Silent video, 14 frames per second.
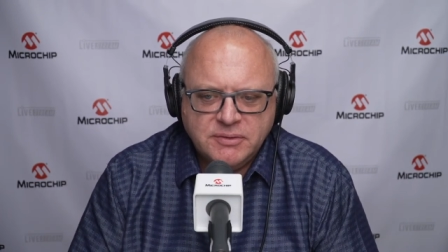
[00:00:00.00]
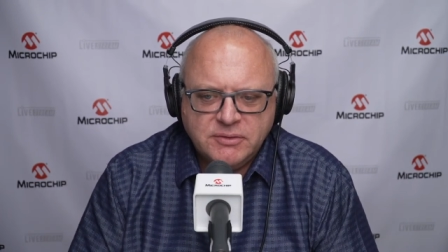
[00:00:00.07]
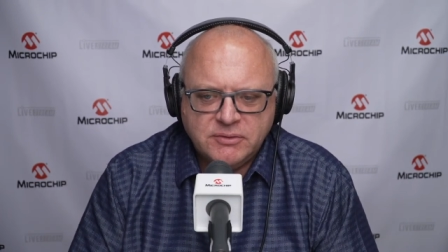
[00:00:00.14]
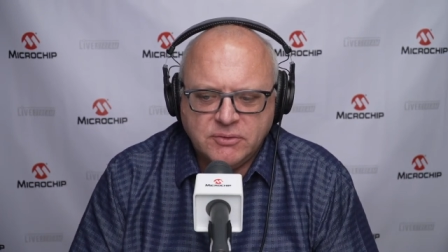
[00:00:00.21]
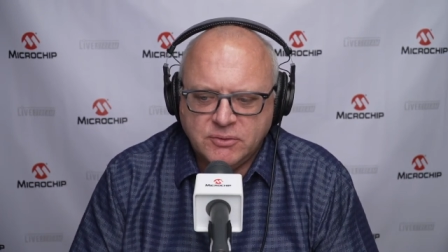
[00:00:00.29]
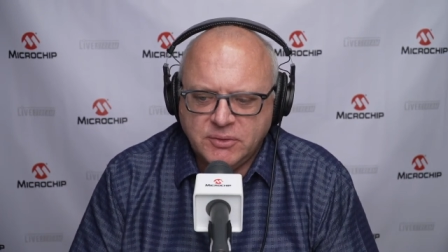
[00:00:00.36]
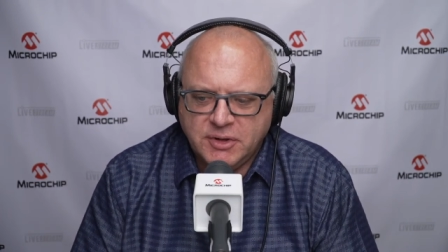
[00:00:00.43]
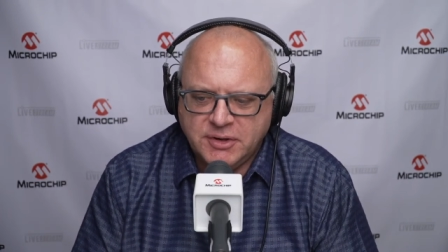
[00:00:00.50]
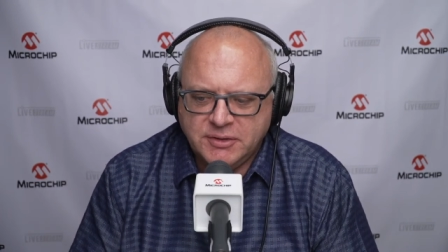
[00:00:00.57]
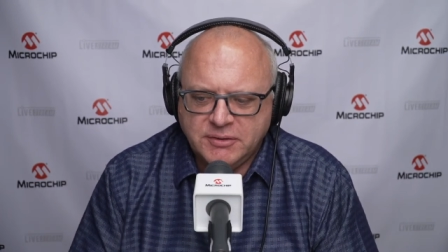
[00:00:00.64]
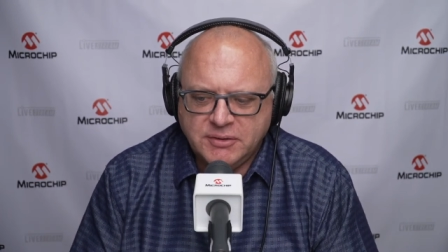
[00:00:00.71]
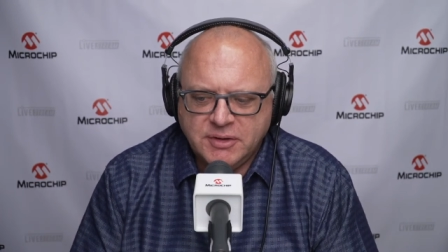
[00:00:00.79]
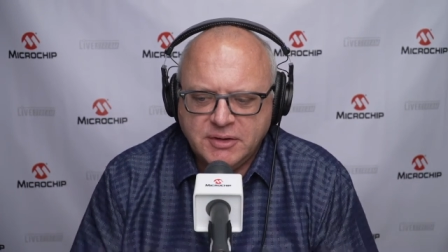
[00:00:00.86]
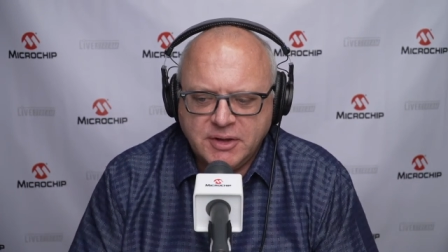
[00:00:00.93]
So
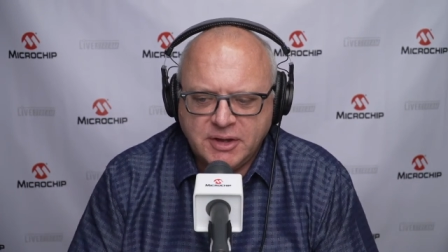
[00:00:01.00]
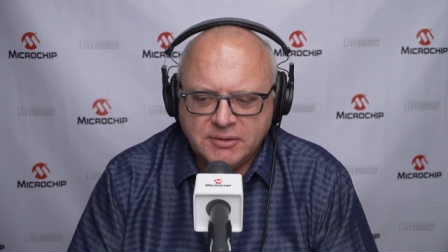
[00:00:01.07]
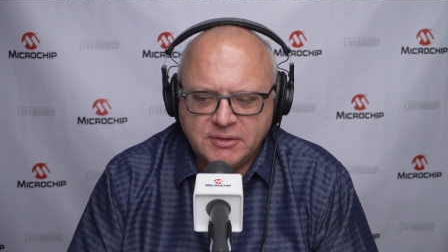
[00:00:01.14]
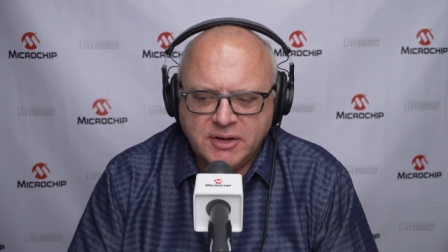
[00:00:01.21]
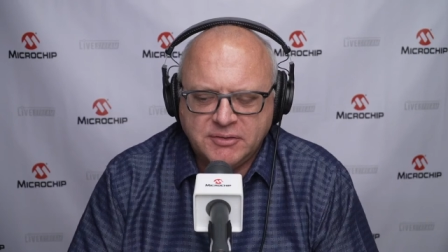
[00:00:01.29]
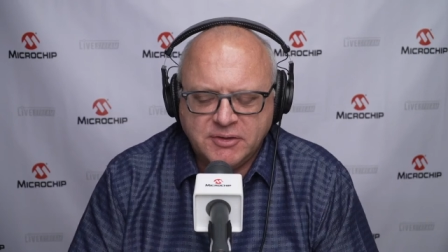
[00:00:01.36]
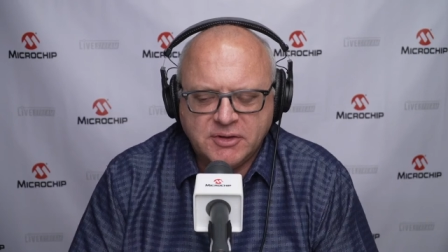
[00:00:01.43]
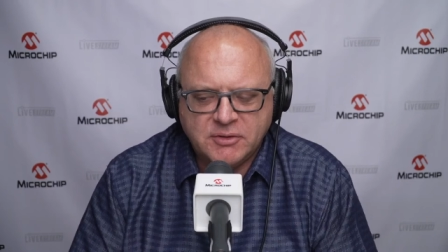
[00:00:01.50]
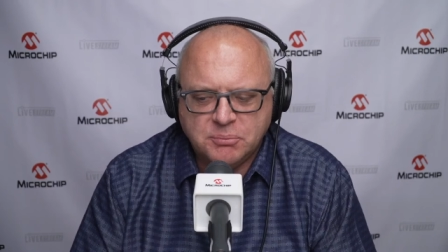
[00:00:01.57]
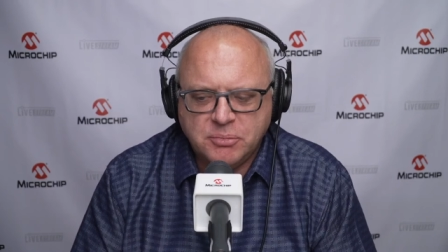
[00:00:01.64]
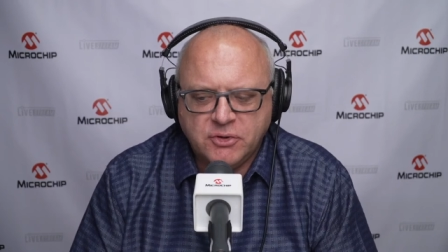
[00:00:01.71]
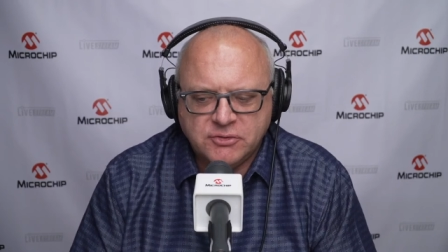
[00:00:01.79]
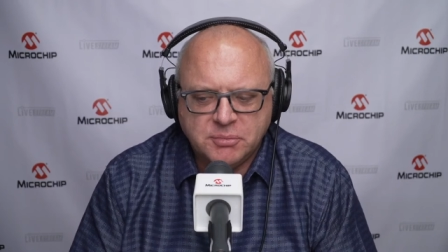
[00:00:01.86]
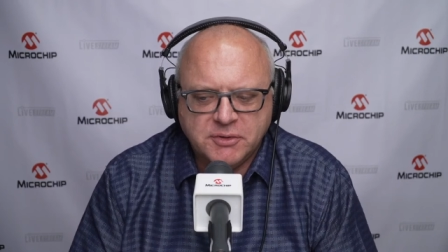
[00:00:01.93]
and how, how they um, could
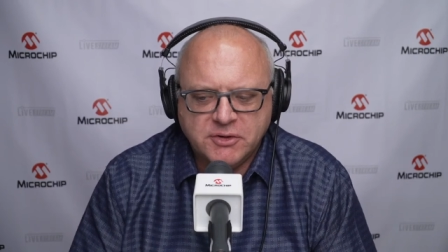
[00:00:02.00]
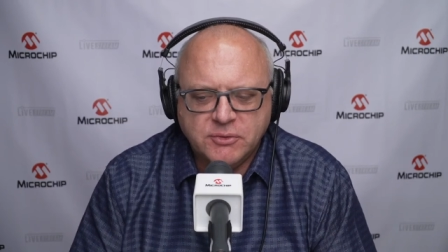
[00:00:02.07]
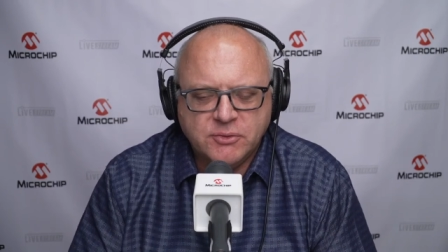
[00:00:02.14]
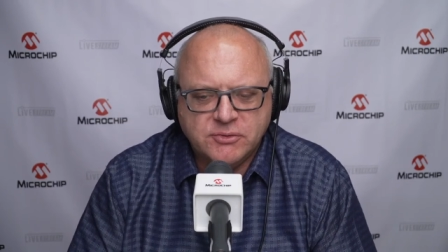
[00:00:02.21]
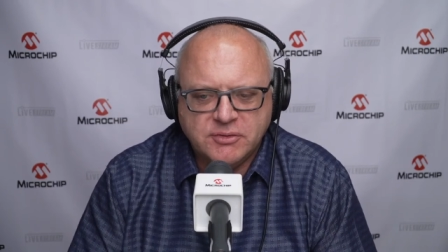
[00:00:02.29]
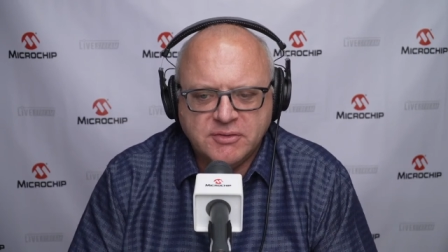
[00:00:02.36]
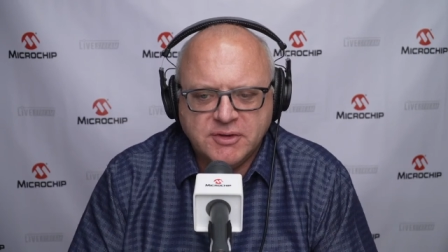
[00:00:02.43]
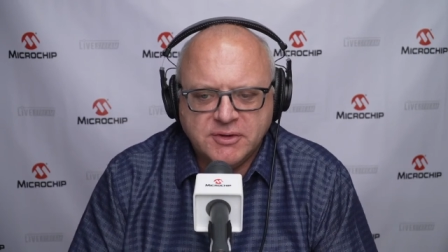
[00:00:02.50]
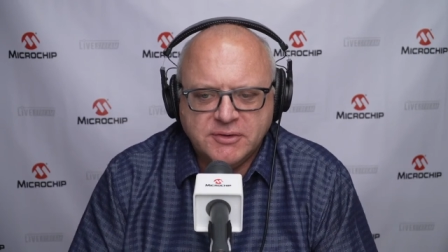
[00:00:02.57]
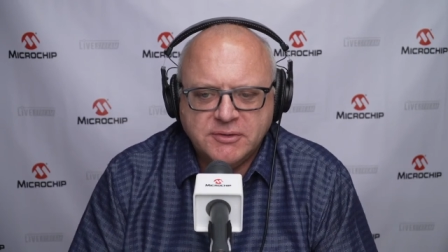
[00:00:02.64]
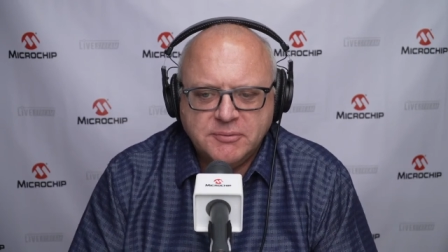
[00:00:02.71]
possibly use it there.